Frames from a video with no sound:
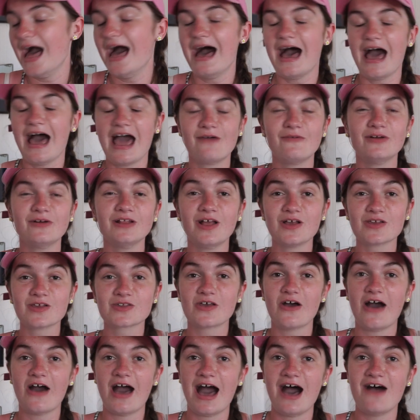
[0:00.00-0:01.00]
I will
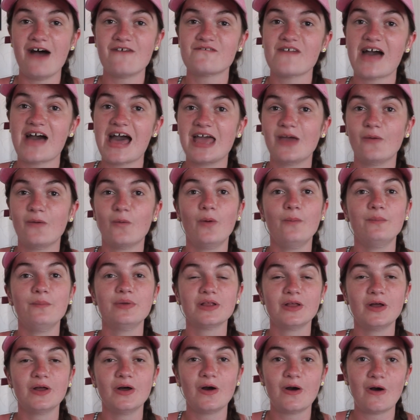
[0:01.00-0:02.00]
also have a one
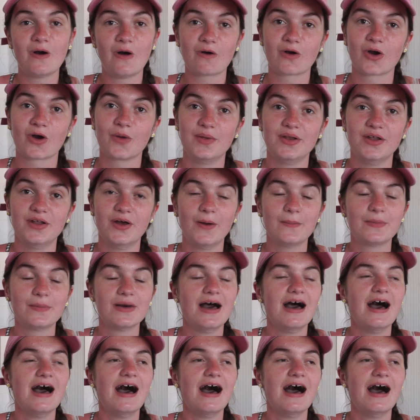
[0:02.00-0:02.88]
below haul coming up.